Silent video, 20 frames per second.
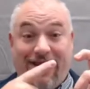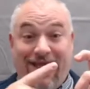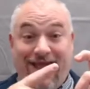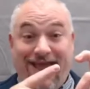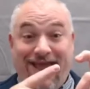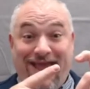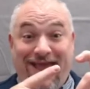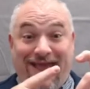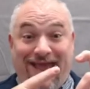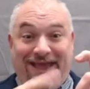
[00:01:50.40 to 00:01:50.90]

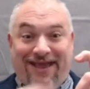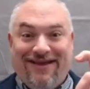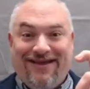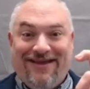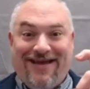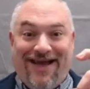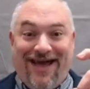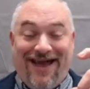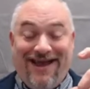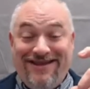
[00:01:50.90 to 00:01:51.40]
Hey,
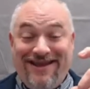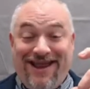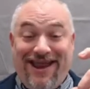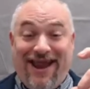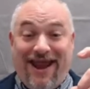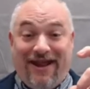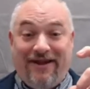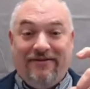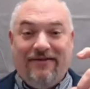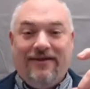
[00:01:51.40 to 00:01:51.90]
I did
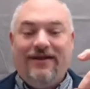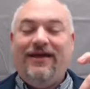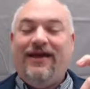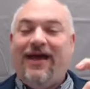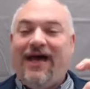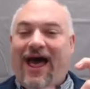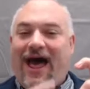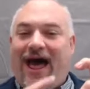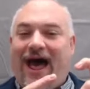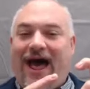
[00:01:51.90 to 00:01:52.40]
it.
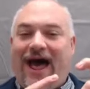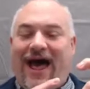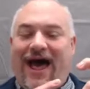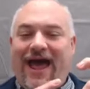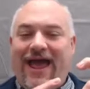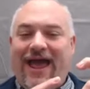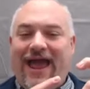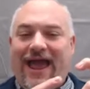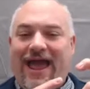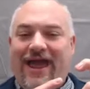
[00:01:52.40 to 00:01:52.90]

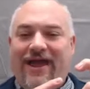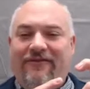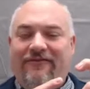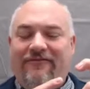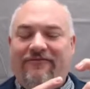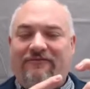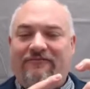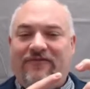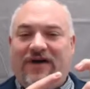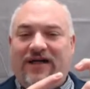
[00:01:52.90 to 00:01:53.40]
I had
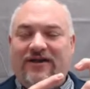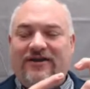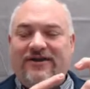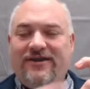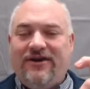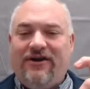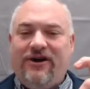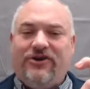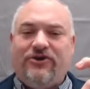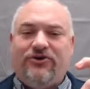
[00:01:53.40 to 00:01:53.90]

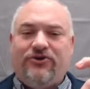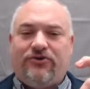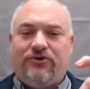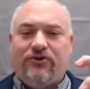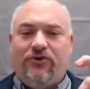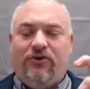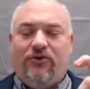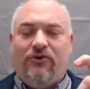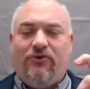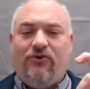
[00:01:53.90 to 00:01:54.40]
voluntary
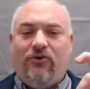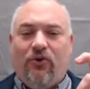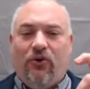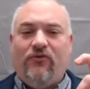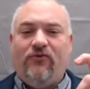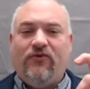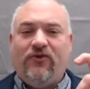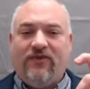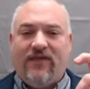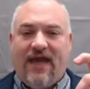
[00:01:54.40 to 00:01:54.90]
control
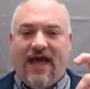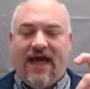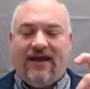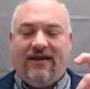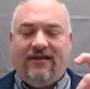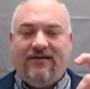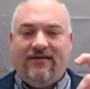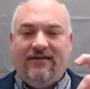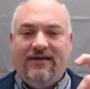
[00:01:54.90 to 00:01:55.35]
over that.